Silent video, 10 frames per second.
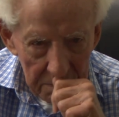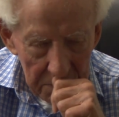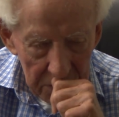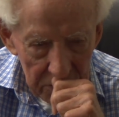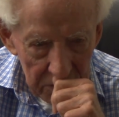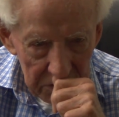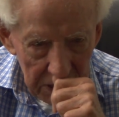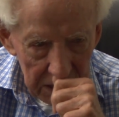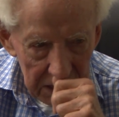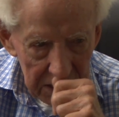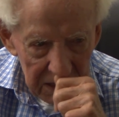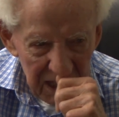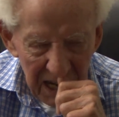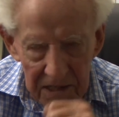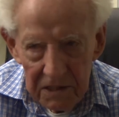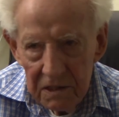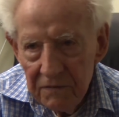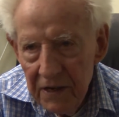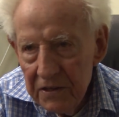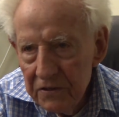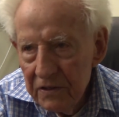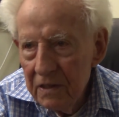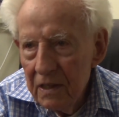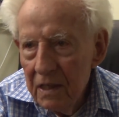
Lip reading: business and in conservation.